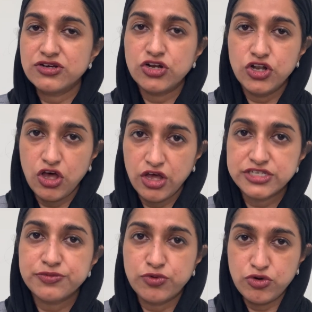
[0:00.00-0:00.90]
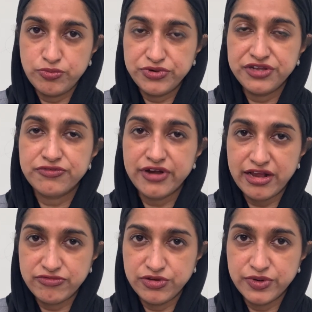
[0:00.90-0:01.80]
are not appropriate for
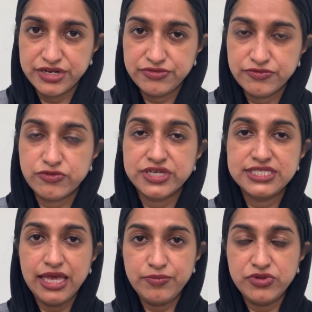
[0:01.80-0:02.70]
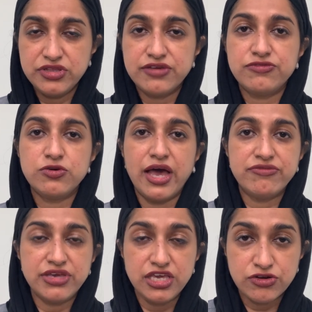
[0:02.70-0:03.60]
everyone. For example, if you
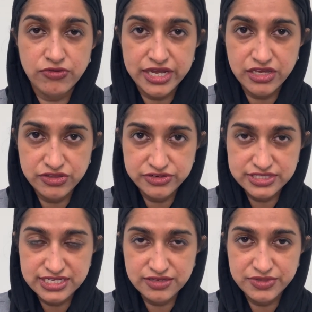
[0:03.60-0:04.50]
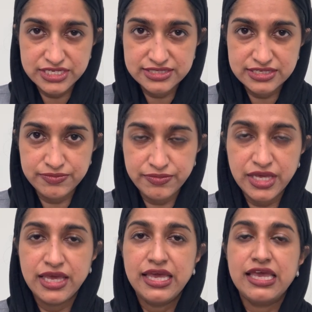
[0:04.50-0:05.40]
have irregular astigmatism,
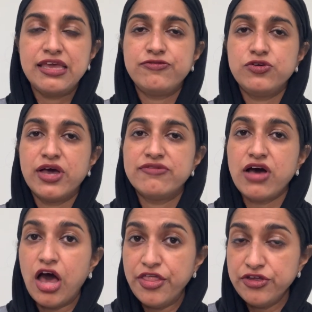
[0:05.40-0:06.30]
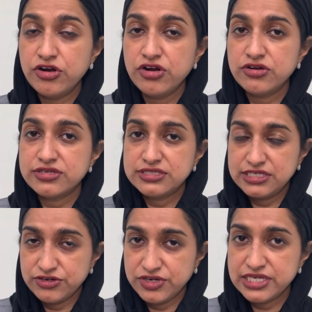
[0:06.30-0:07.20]
if you have other
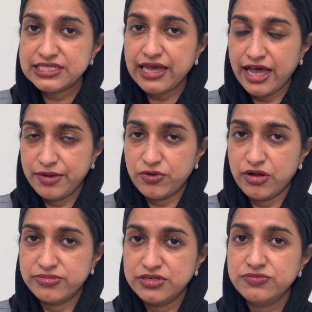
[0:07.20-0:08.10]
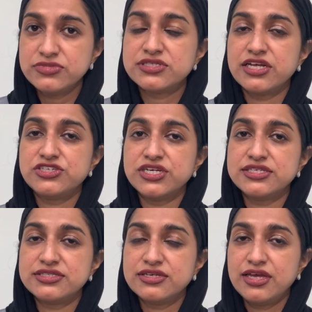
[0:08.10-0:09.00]
serious eye problems such
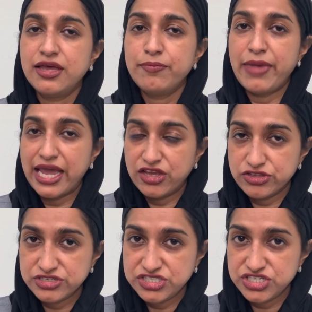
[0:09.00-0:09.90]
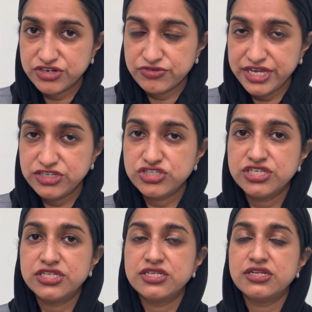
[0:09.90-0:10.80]
as macular
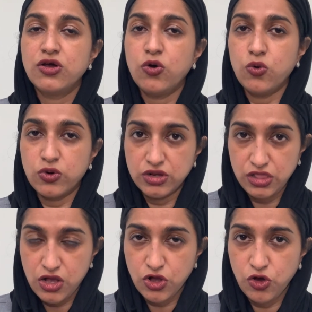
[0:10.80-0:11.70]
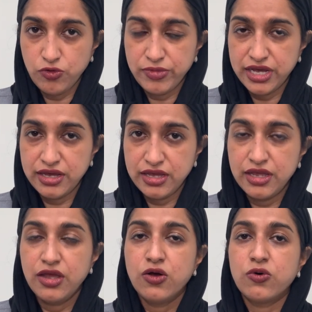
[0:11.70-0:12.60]
degeneration or glaucoma
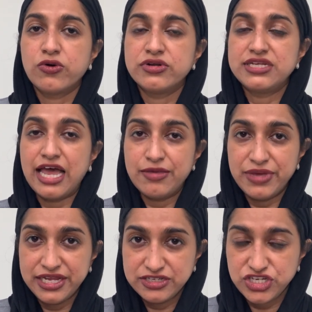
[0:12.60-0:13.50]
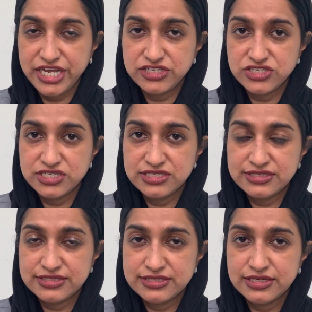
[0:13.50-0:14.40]
or diabetic
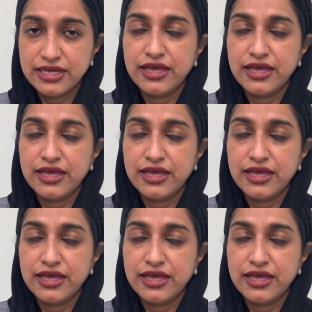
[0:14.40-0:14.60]
changes,